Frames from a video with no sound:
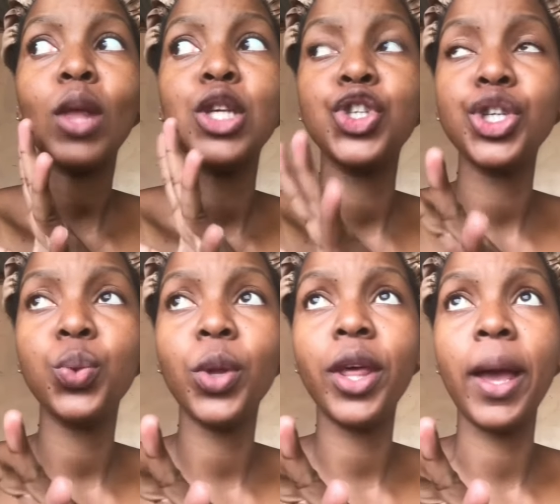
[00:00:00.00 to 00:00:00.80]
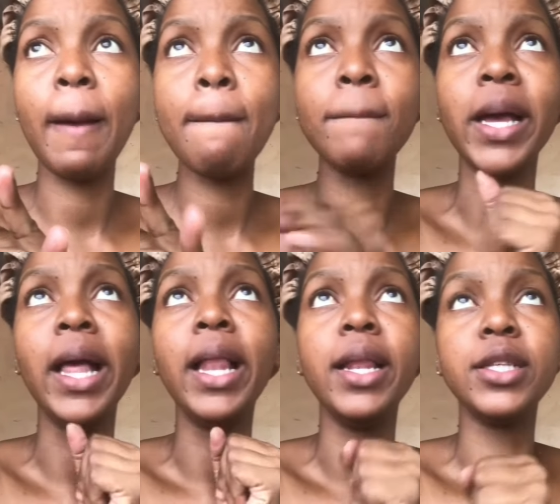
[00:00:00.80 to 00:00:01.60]
chill with him,
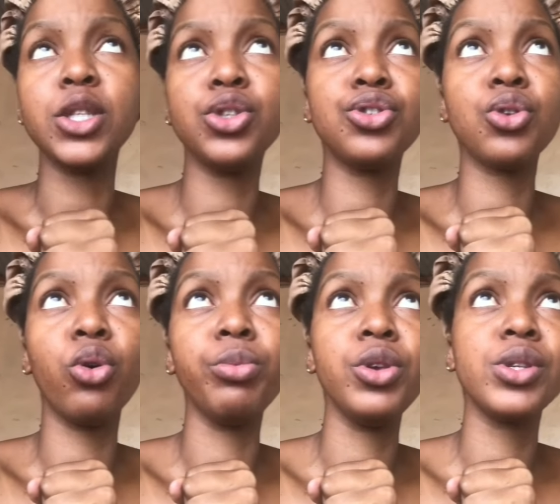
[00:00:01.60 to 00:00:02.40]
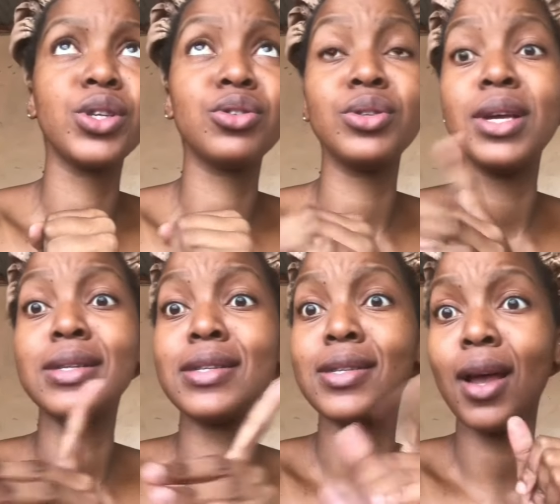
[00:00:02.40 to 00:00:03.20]
listen to soul music. Today is
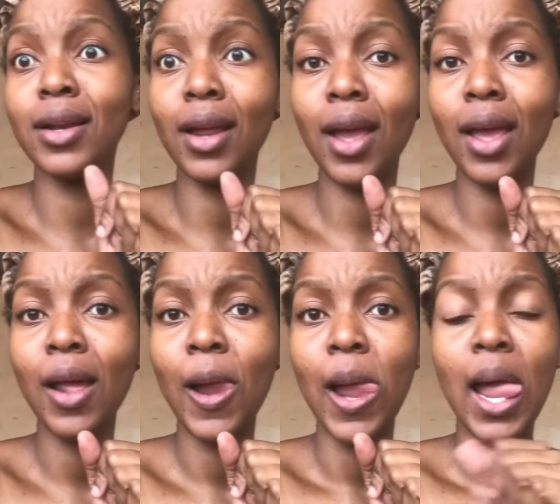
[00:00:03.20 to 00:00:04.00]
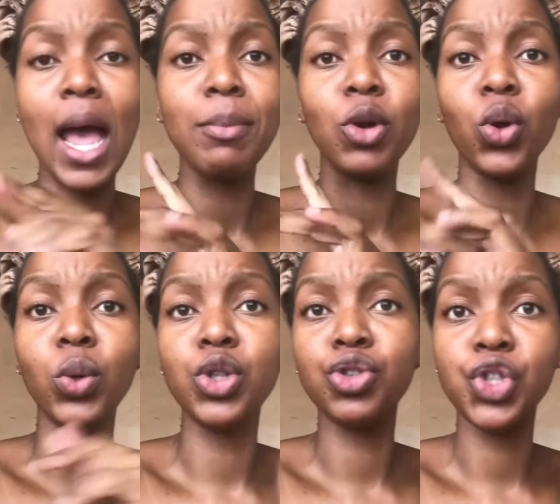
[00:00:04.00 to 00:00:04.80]
Sunday. I'm not
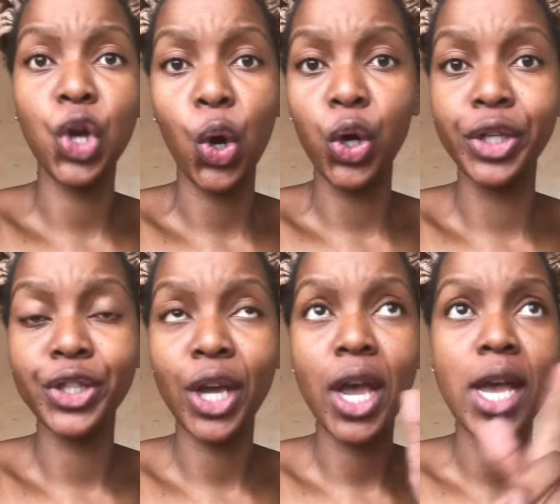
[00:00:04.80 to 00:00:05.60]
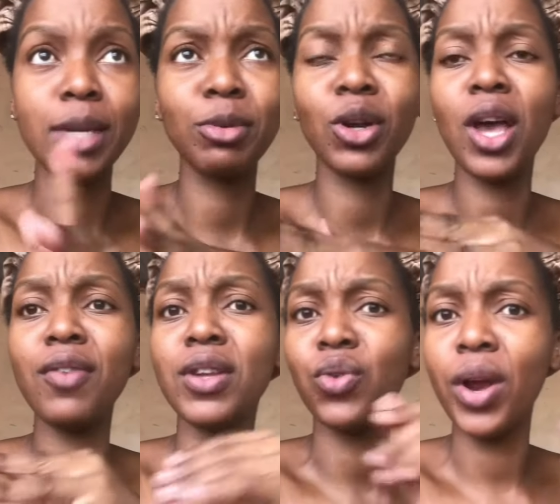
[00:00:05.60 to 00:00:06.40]
going to church and I'm gonna have
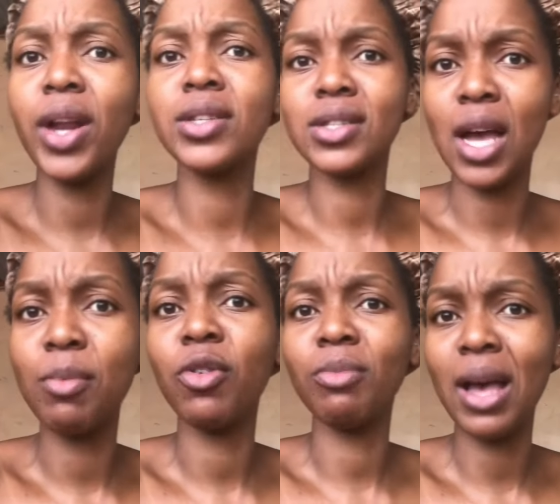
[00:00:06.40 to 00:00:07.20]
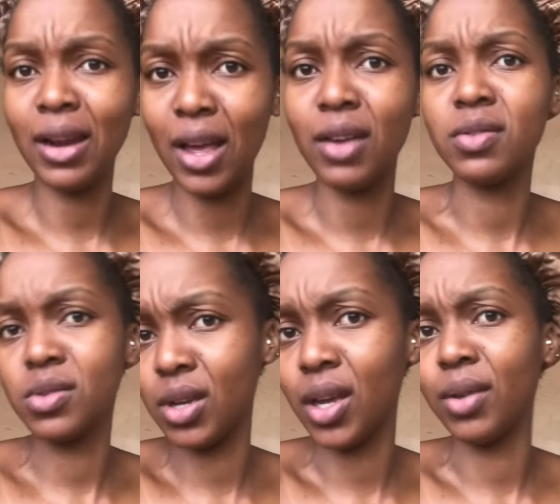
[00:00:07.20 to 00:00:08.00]
the greatest time of my life
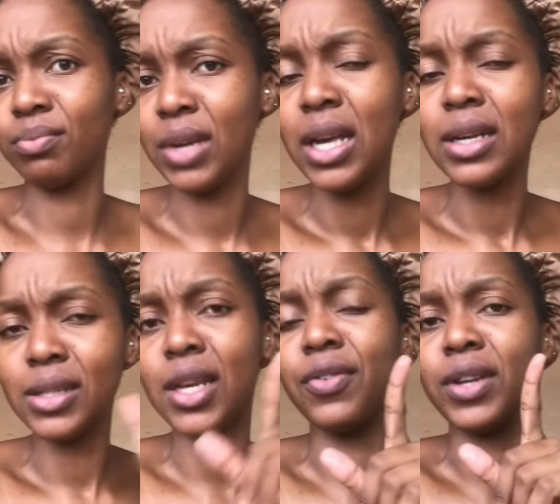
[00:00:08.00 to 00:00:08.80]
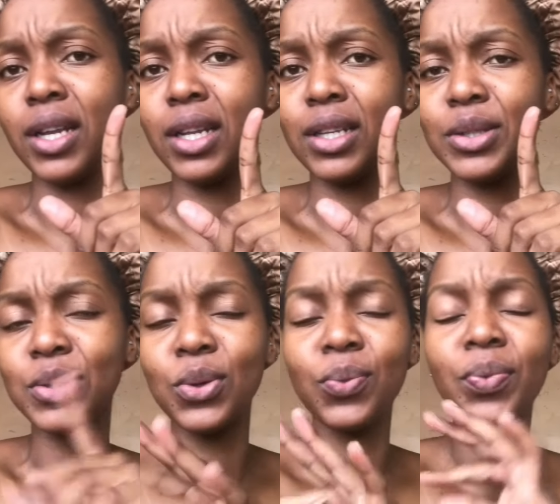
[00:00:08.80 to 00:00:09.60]
today. Definitely.
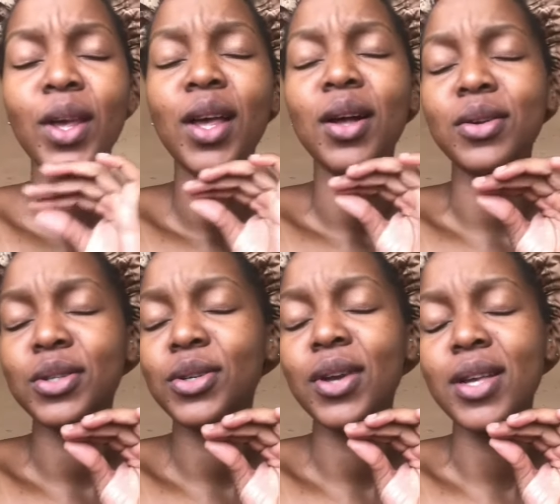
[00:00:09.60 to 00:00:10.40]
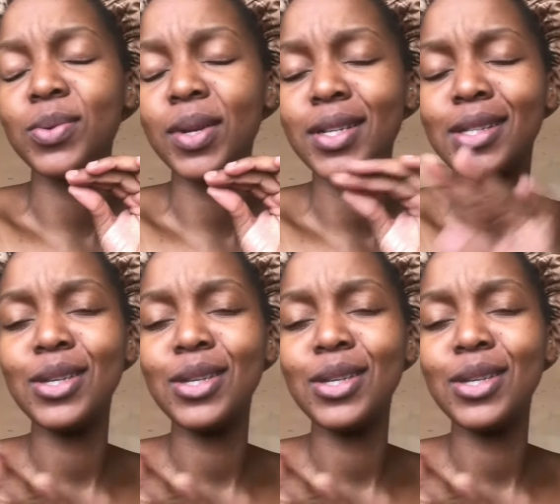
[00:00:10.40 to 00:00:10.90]
So I'll see you guys when I see